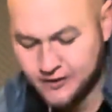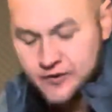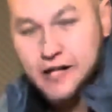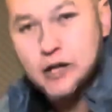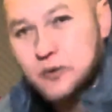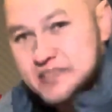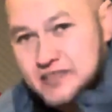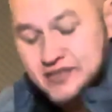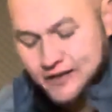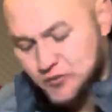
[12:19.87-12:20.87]
I always
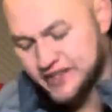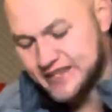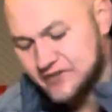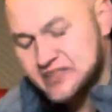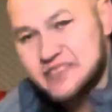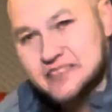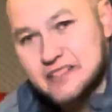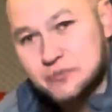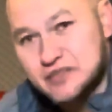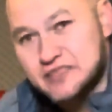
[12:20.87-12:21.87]
design my cavities a
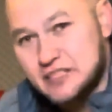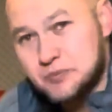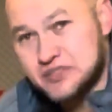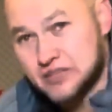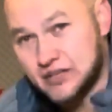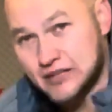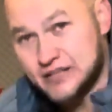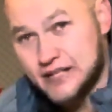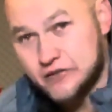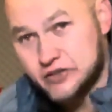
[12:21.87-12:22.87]
bit deeper so I don't
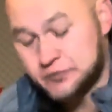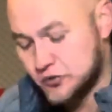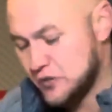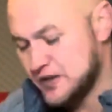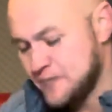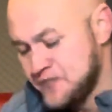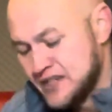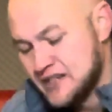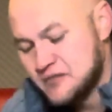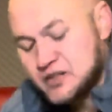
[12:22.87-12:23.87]
have this problem,
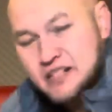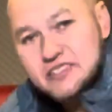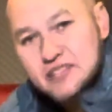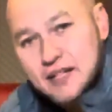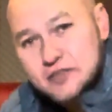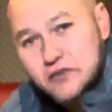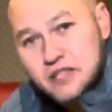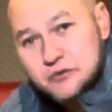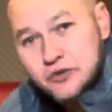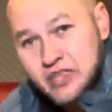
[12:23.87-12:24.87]
but it's nice of them
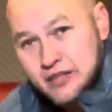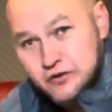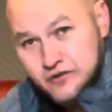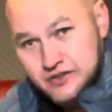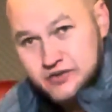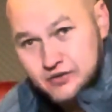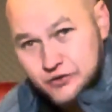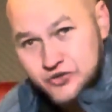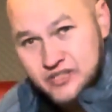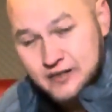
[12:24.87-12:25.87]
to think of the
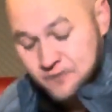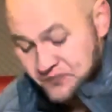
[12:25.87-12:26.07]
solution.